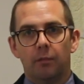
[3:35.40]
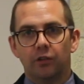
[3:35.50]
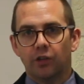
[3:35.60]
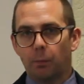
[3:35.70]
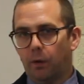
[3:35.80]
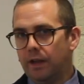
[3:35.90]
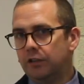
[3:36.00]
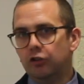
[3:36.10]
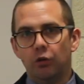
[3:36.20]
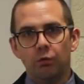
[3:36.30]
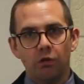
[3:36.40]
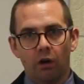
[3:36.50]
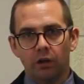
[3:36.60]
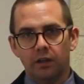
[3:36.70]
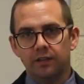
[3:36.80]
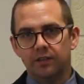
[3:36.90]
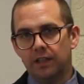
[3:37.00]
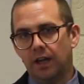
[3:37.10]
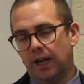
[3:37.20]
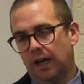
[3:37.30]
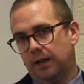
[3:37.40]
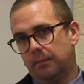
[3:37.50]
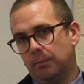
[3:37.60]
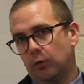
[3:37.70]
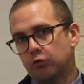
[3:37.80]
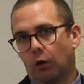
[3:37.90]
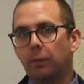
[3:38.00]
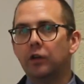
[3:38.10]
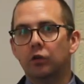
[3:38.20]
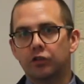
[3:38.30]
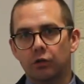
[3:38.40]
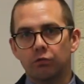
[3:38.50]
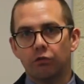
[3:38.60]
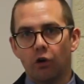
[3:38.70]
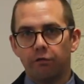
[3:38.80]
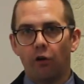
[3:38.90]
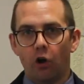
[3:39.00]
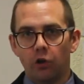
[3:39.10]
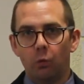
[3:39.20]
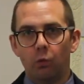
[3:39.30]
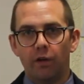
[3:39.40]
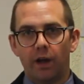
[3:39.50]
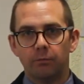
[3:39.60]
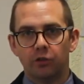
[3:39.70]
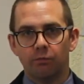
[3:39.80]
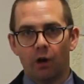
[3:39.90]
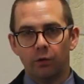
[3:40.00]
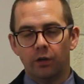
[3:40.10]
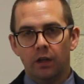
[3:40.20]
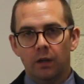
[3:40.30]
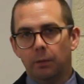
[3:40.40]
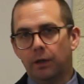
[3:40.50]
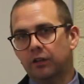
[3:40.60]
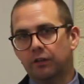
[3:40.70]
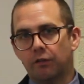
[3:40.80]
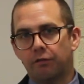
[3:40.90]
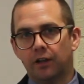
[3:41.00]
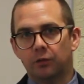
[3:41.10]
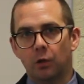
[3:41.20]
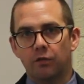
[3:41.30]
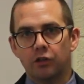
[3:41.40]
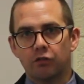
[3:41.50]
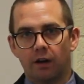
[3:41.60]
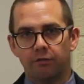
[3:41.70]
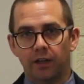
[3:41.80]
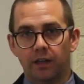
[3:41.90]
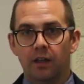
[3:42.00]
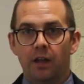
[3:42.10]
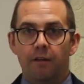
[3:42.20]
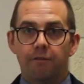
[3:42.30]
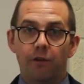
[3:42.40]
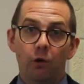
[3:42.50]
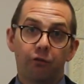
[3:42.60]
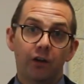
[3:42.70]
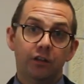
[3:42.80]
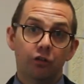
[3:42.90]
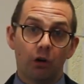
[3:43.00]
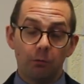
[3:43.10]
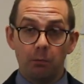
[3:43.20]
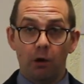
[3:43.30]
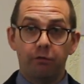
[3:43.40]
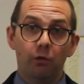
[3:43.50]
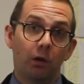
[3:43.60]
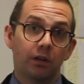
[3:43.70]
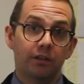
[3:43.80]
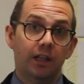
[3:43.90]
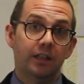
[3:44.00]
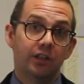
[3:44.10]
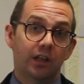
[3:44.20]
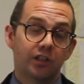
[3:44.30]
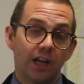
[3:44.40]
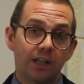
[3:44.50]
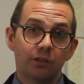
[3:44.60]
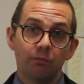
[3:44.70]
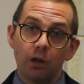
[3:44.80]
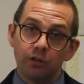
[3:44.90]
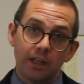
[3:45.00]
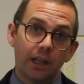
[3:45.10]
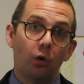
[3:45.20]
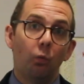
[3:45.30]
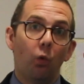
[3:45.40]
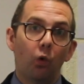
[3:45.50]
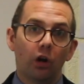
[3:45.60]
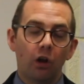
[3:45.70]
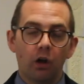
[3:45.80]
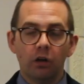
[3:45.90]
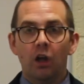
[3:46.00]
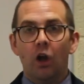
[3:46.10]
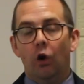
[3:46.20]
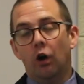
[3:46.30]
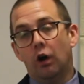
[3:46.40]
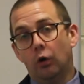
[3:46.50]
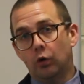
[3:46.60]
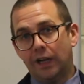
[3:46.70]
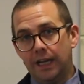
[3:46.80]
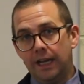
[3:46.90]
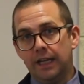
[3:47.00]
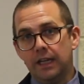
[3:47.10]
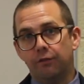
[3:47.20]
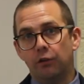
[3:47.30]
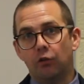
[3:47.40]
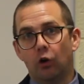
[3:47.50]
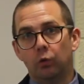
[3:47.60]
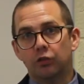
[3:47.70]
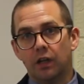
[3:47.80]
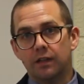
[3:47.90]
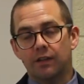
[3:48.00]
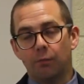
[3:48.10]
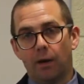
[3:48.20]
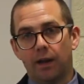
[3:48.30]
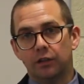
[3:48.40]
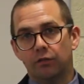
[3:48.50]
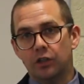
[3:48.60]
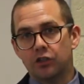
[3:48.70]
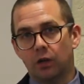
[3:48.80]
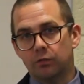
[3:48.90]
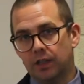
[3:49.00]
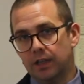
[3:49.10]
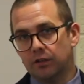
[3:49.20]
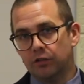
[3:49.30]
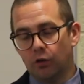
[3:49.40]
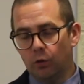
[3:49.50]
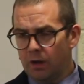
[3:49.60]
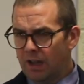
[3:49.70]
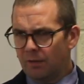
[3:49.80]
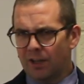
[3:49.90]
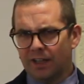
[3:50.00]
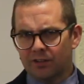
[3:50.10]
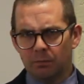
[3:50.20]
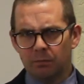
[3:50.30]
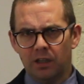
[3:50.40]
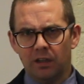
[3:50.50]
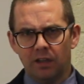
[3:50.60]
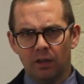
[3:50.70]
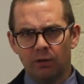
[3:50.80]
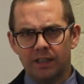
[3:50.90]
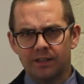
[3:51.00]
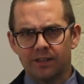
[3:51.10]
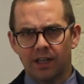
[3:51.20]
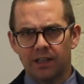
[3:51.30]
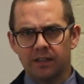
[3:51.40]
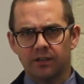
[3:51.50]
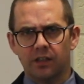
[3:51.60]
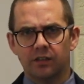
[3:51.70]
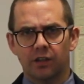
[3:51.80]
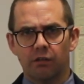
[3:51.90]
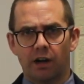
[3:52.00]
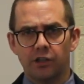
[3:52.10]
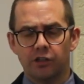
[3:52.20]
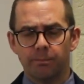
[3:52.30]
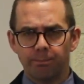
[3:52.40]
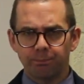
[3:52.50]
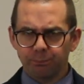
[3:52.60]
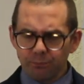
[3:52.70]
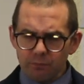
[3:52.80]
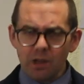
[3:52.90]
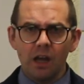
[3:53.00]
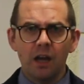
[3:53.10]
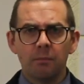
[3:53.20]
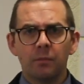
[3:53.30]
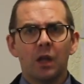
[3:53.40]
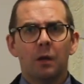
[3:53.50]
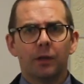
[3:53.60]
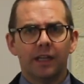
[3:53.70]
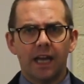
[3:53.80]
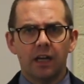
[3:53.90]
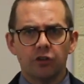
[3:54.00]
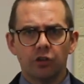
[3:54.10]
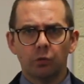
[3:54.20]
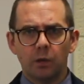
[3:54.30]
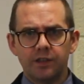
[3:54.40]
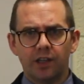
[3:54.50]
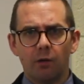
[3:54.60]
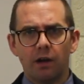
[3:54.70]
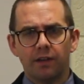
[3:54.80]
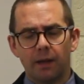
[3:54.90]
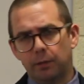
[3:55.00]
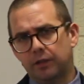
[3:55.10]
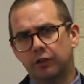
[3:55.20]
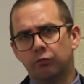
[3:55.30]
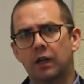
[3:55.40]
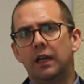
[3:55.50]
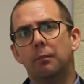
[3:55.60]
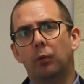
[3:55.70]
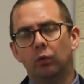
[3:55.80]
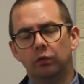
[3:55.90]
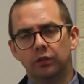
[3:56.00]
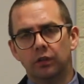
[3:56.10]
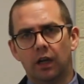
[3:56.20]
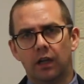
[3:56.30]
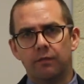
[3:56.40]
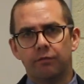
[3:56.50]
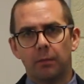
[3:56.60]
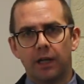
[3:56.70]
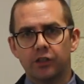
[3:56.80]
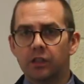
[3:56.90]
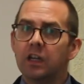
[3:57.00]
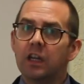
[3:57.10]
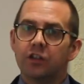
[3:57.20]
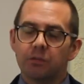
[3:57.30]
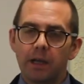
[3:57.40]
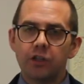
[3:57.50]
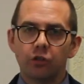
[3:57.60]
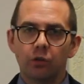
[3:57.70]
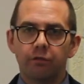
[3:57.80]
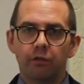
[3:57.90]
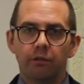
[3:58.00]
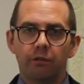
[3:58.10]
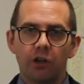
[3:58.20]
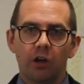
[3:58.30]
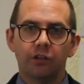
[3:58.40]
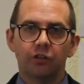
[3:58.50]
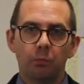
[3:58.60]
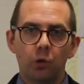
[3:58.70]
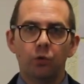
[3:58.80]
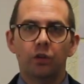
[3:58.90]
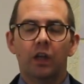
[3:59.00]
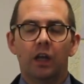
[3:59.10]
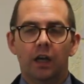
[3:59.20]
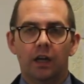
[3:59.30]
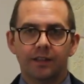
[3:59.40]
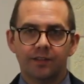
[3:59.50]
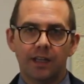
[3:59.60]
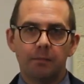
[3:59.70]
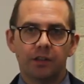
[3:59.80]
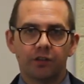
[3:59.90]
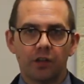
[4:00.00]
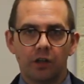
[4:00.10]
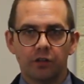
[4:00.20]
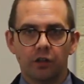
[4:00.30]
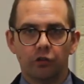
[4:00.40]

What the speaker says: So please do not consider dropping your children off on the Wolverhampton Road because of the fast moving traffic. Feel free to drop them off at one of the adjacent roads and they can walk along. Or clearly, if you've got alternative plans for your child to get to school, then that's something that they'll need to take into consideration. But again, I just wanted to go over that because it's really important information to make sure of a nice, smooth and seamless start to the